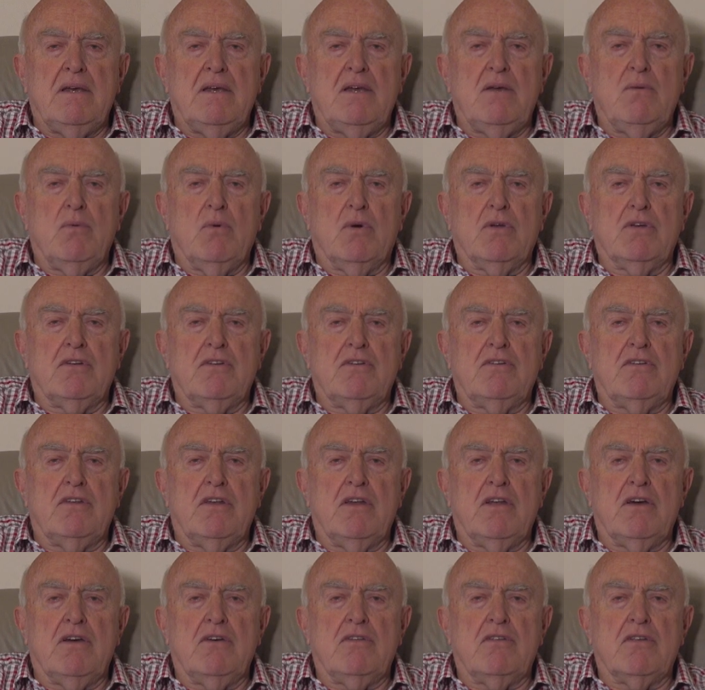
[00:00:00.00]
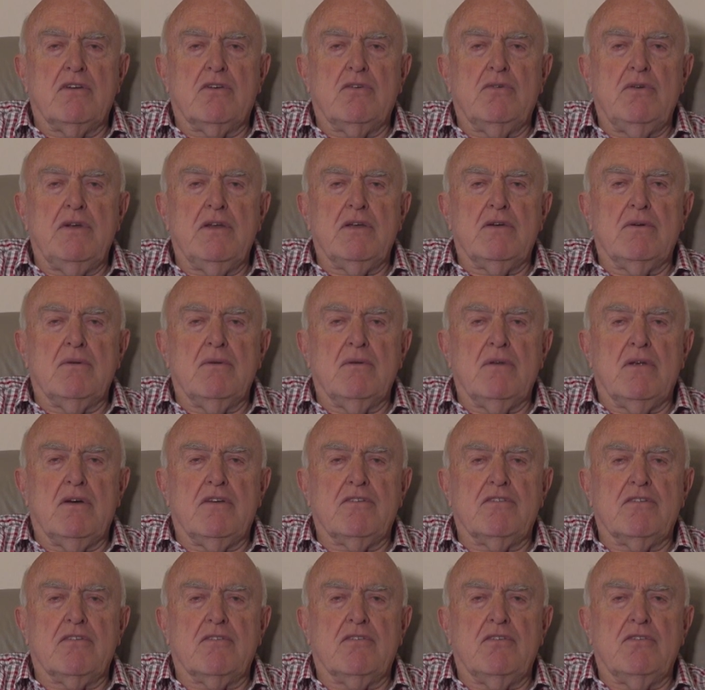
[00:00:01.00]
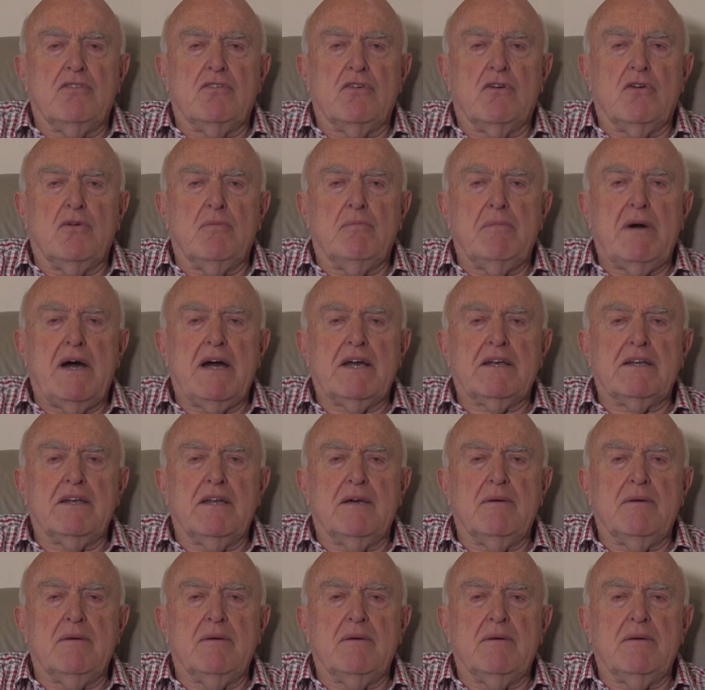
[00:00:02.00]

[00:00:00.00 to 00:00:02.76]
He wanted to know the critical loss of control mark